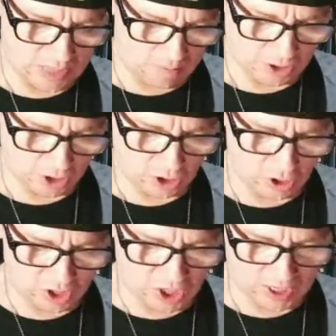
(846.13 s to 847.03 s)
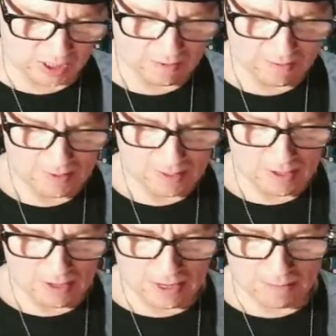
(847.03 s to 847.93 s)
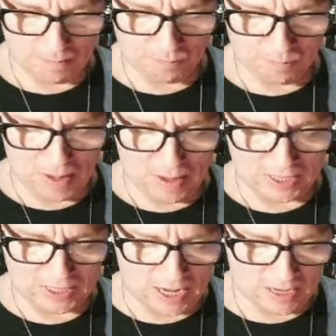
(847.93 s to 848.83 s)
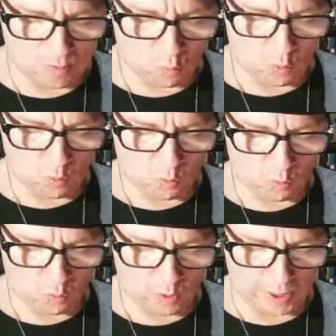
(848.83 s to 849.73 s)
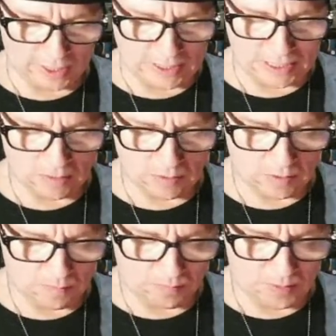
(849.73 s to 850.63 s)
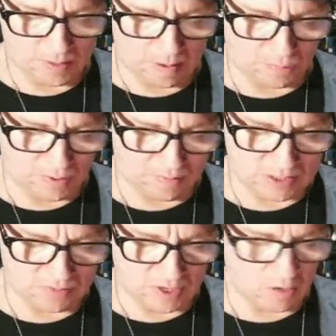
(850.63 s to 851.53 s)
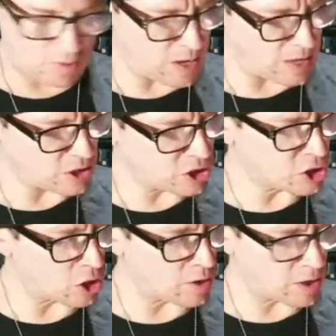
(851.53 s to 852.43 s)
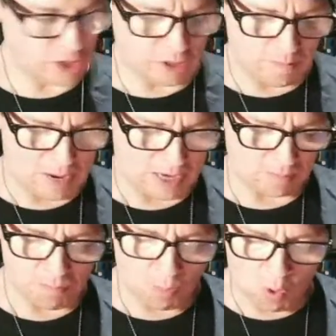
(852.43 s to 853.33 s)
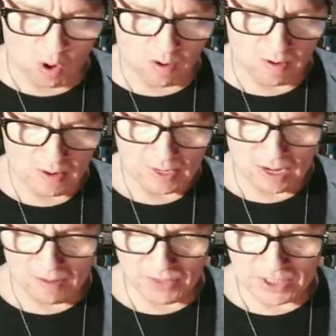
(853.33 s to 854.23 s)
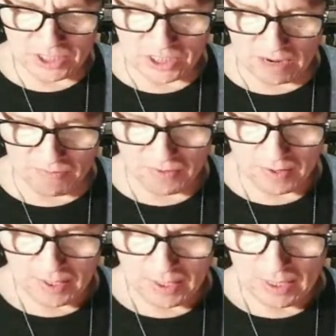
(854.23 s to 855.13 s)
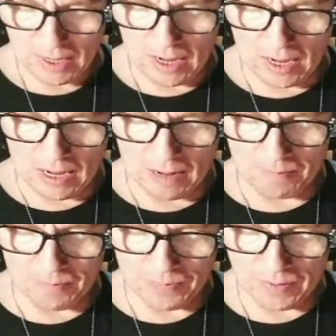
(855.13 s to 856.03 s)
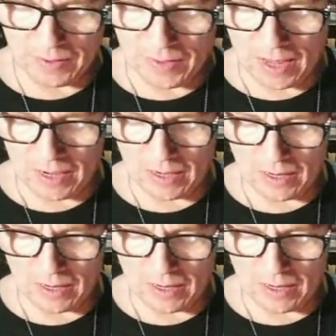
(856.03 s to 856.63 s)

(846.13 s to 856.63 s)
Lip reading: was a good thing. But again, like I said in my previous video, they started to make more of this stuff than